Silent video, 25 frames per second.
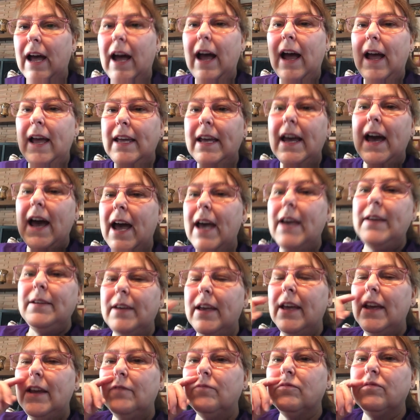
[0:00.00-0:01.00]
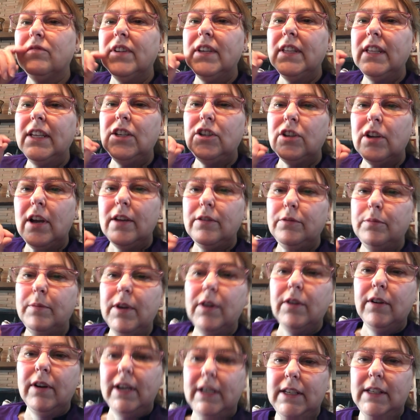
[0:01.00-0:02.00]
I, I it really drives
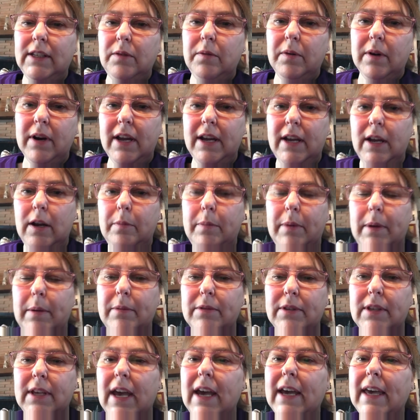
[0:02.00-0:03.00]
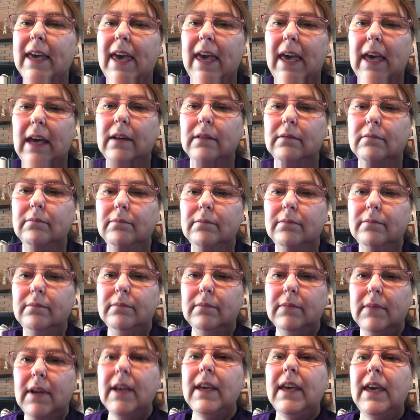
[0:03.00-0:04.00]
me crazy when I hear people say I can't.
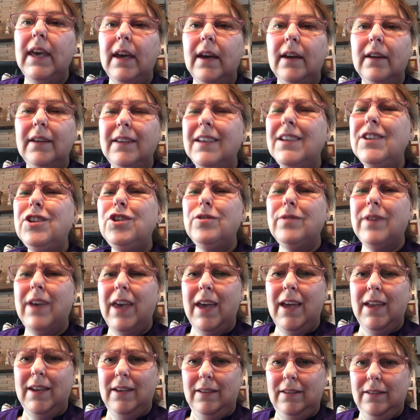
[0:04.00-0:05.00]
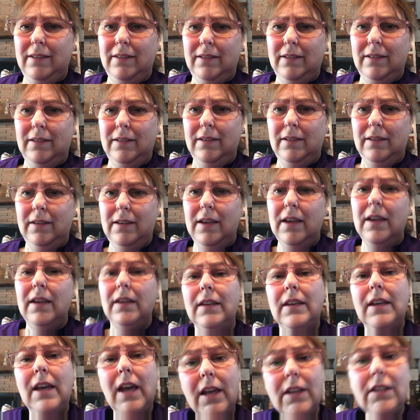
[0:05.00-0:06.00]
I can't. Yes, you can.
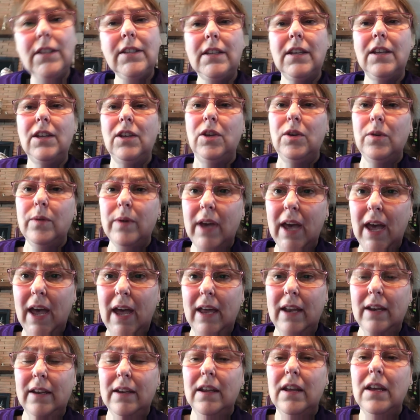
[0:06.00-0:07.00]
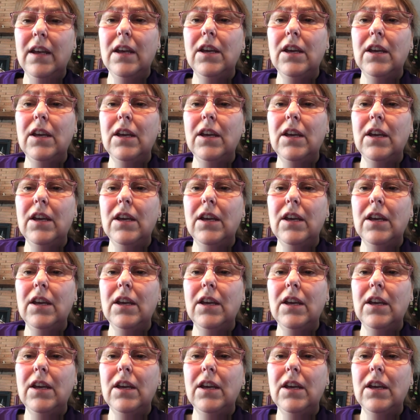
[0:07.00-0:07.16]
Yes, you can.